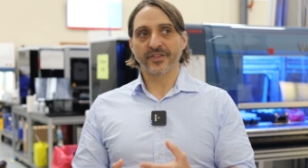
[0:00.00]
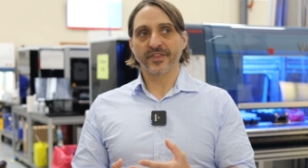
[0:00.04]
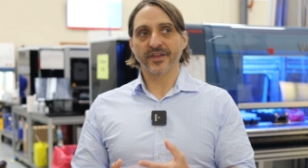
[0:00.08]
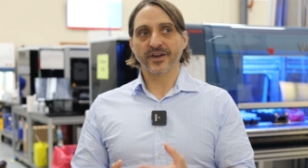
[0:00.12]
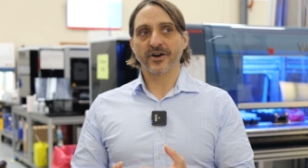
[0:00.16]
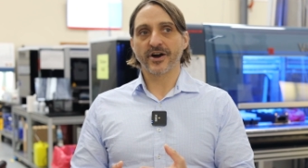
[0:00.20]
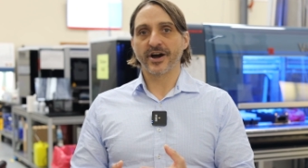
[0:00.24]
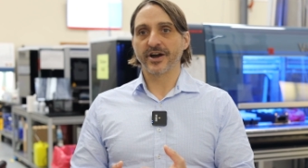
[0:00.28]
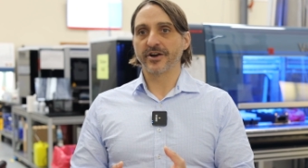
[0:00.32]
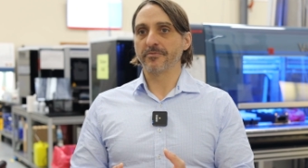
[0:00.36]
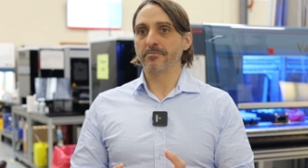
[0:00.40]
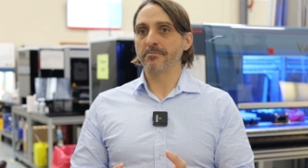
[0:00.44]
are the
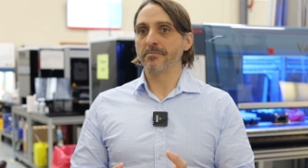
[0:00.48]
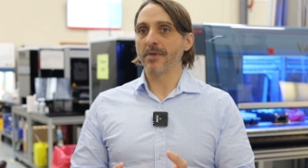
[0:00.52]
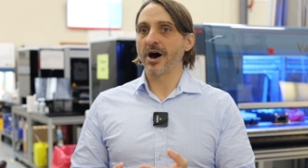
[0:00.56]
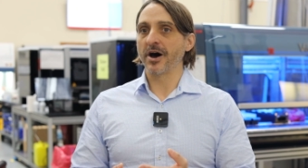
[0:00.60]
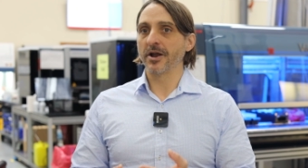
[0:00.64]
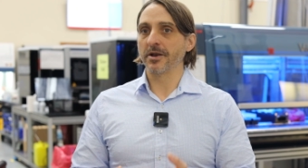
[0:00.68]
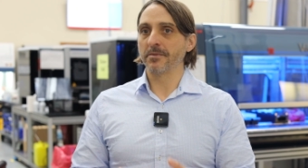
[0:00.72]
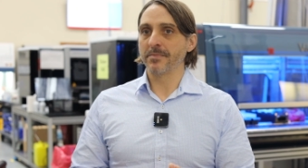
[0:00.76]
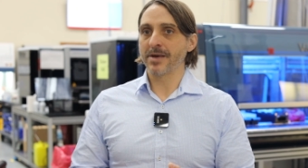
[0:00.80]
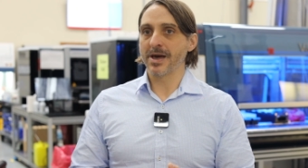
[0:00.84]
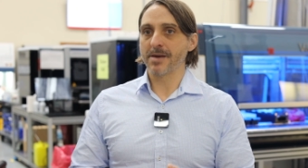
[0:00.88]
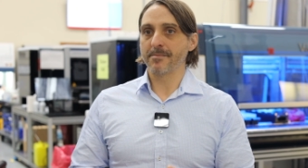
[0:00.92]
kind of
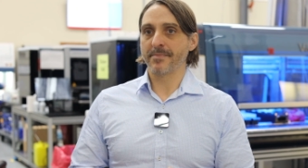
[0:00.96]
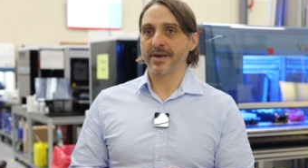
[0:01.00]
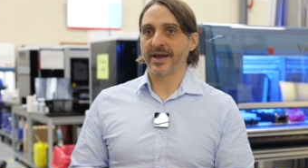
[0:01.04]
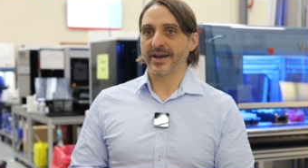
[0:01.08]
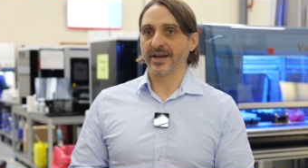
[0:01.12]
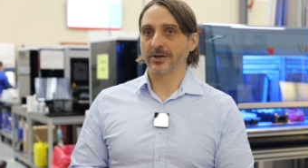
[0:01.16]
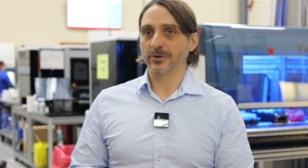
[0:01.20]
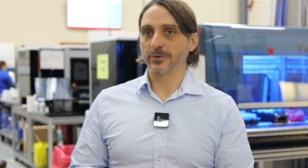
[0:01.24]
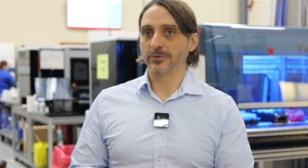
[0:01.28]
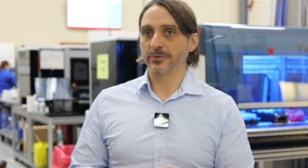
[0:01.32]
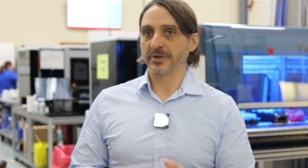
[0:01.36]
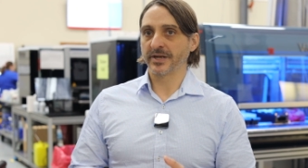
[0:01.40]
unmet
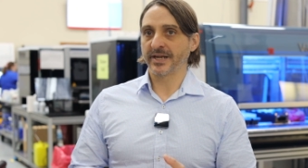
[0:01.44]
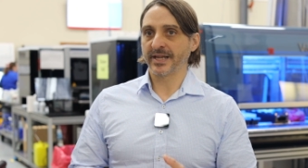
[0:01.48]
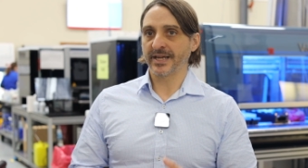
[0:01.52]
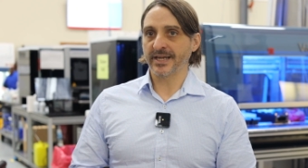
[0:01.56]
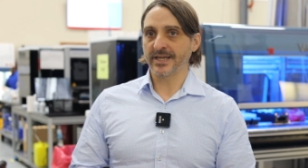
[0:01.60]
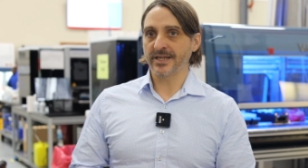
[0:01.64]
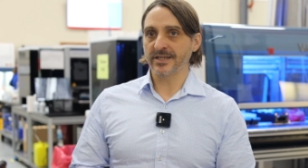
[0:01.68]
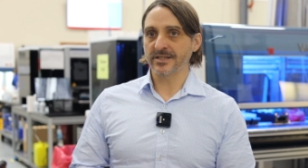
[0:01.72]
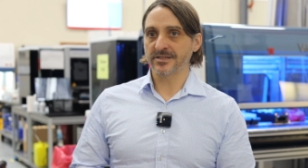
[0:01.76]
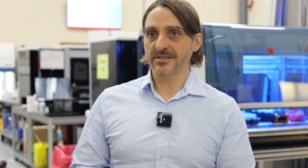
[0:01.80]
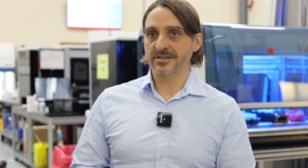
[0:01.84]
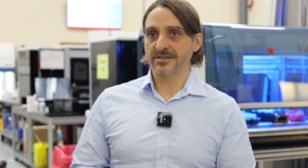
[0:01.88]
medical
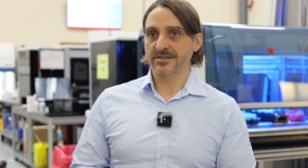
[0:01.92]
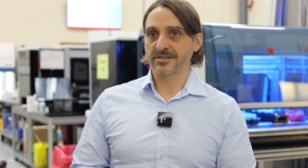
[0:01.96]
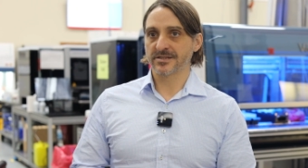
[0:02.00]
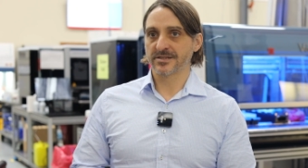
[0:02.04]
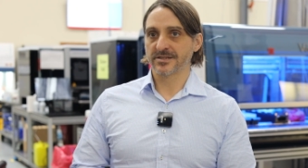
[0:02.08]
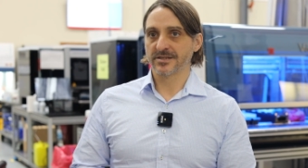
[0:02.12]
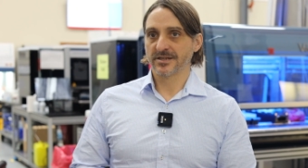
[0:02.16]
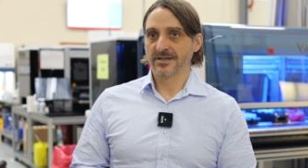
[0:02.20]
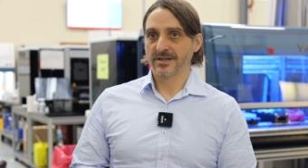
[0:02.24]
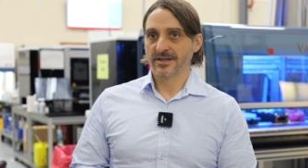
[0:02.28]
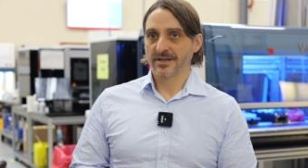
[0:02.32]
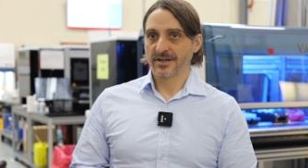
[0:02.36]
needs